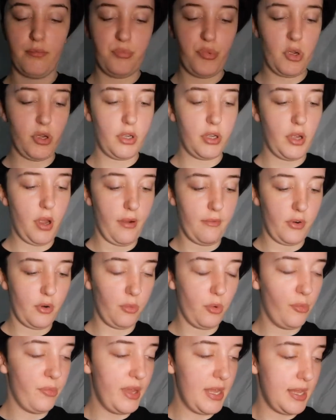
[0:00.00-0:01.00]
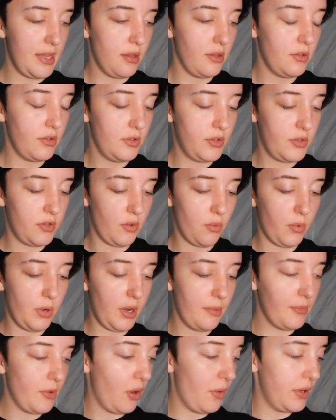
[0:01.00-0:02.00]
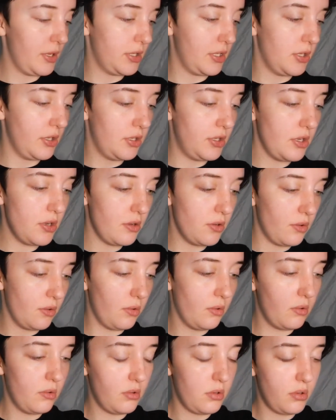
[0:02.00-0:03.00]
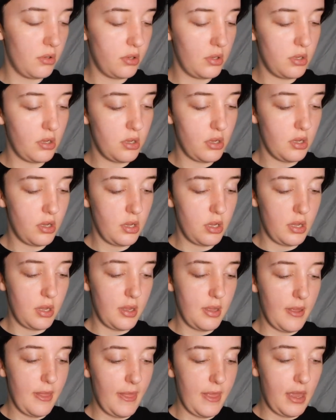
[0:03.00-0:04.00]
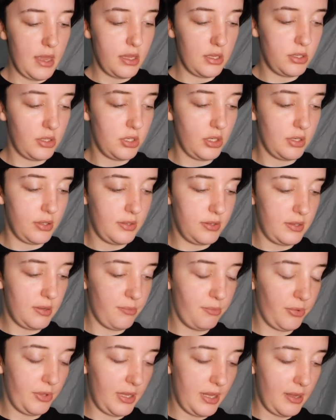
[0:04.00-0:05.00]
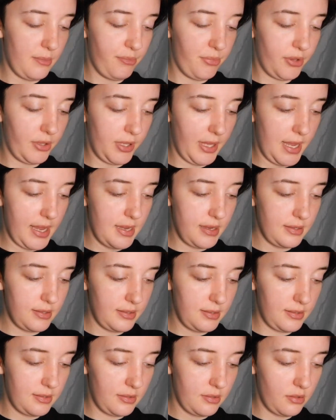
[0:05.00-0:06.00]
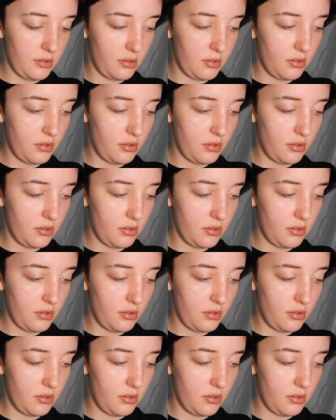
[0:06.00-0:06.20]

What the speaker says: book cover will be. So what I'm going to do is just simply place